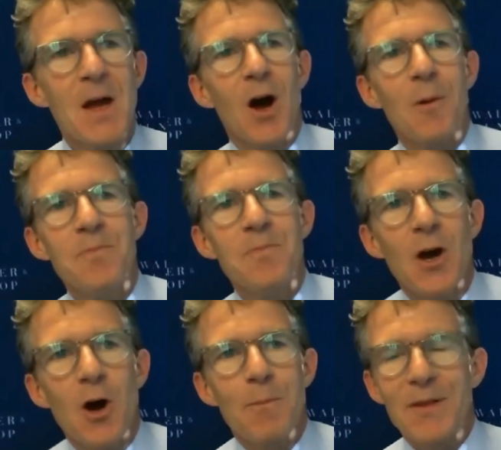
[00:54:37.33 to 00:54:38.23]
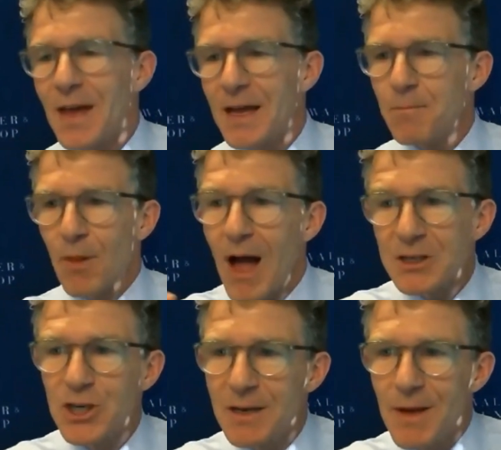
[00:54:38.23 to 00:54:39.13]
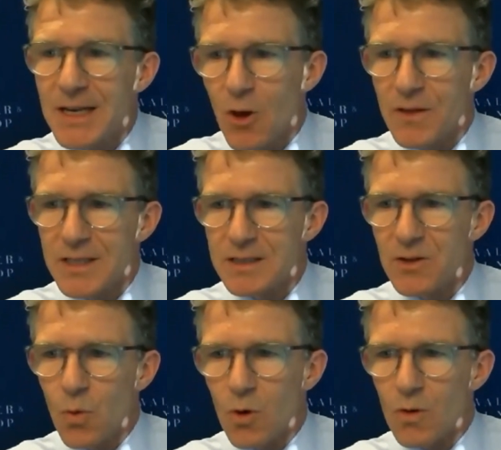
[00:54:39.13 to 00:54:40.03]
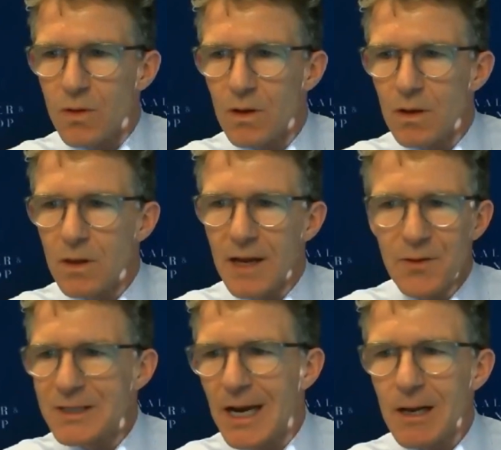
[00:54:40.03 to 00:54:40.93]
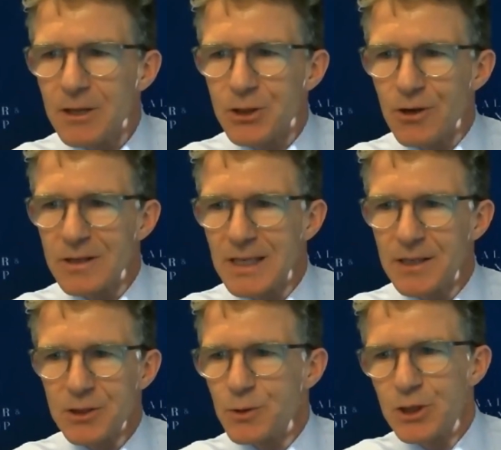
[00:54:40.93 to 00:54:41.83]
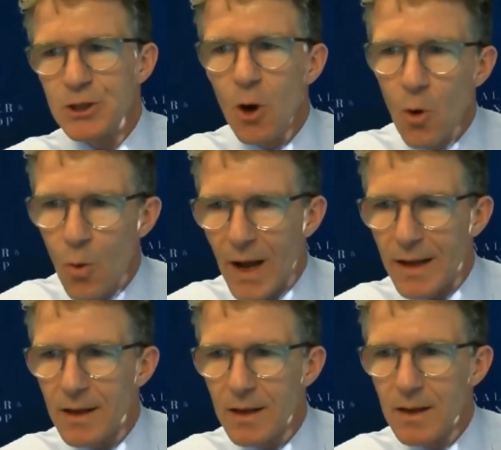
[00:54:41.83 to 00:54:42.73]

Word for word: Um, but then blockchain makes all the sense in the world. Like the title insurance industry should go away